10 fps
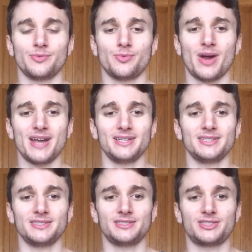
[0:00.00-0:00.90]

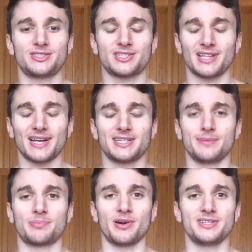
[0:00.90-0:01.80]
When
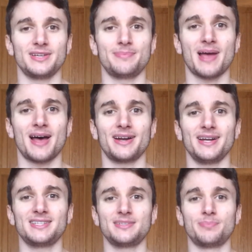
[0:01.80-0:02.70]
selecting protein powder,
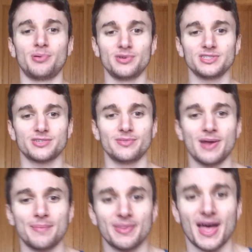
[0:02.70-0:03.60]
it's important to
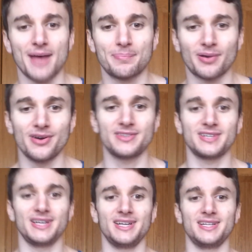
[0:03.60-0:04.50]
remember that
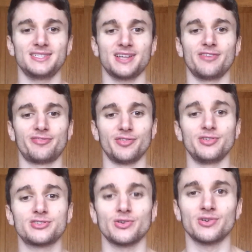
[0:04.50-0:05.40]
protein is a
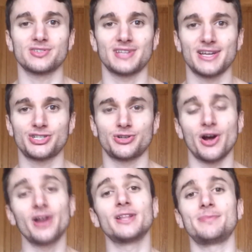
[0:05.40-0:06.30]
food source that should
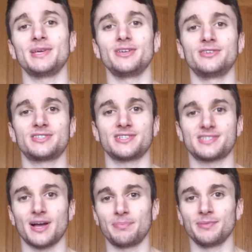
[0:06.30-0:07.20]
only be used to
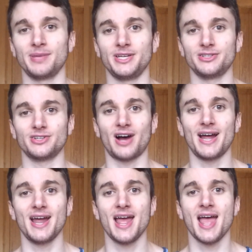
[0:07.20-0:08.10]
supplement your
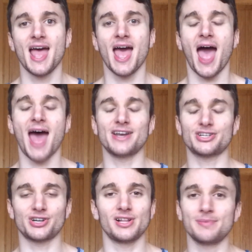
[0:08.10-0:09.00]
diet, and it
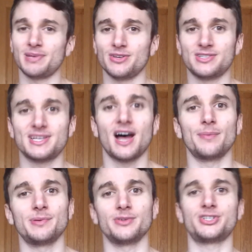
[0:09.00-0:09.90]
should only be used to
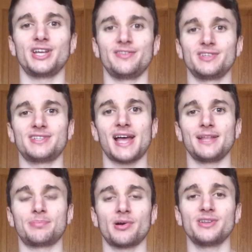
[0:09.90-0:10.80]
help you achieve your
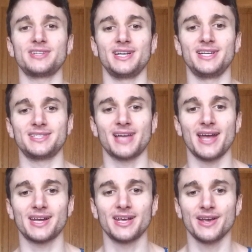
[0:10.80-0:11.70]
daily protein
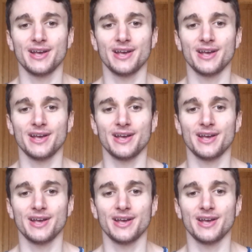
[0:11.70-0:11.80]
intake.